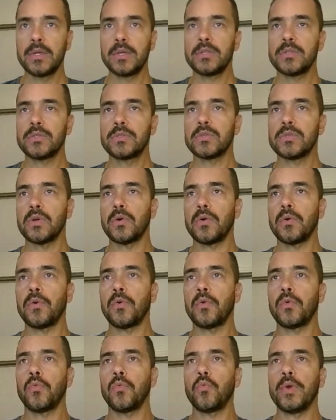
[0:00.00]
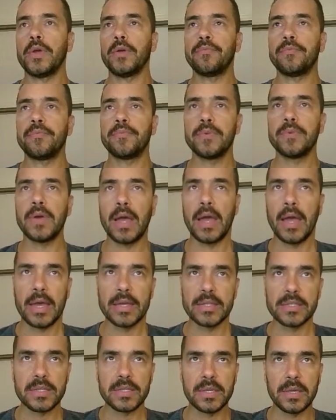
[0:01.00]
So with
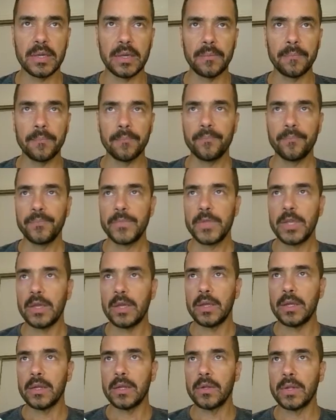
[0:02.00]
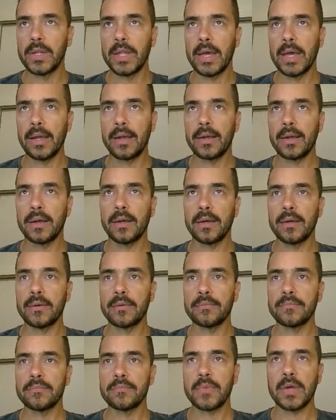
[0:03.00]
asking, like
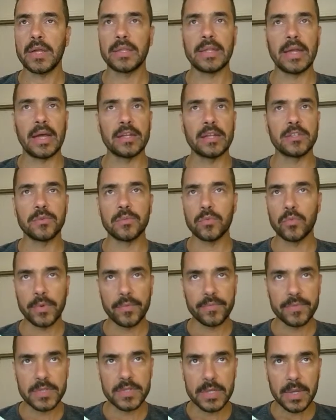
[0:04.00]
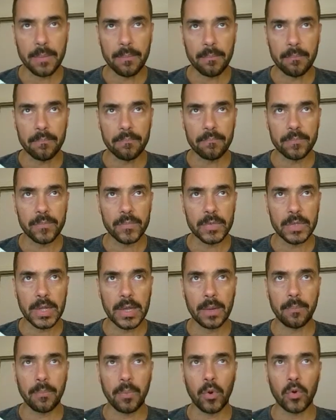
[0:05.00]
attachment with some
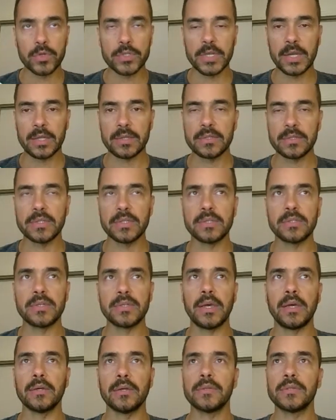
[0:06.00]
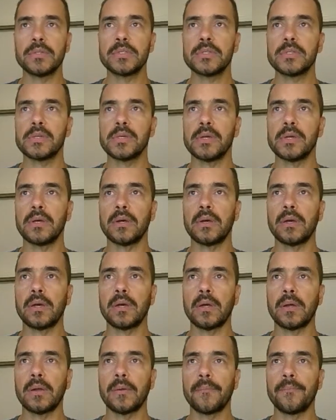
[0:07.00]
like project details,
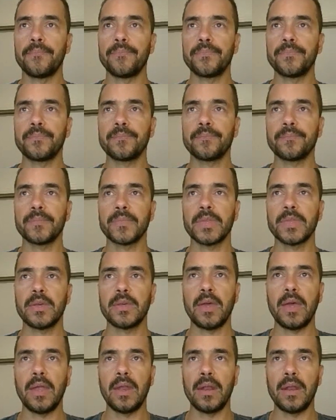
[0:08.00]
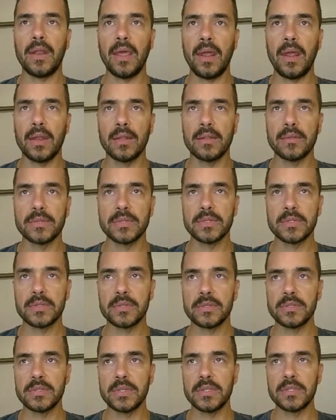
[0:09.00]
and then
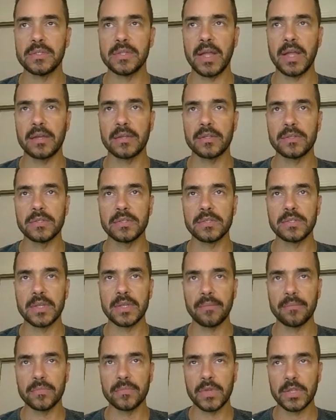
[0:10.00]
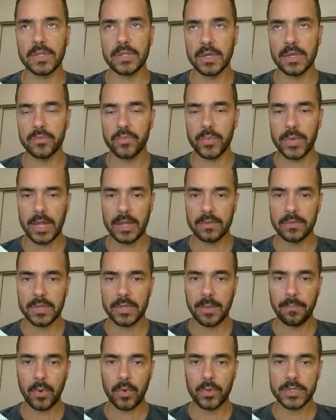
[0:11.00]
these like some details related to
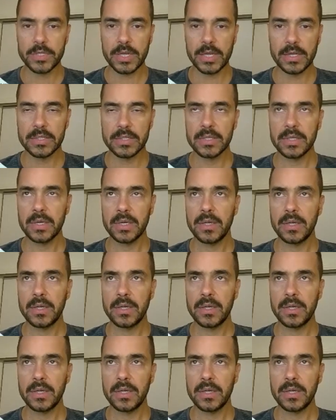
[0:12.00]
the project,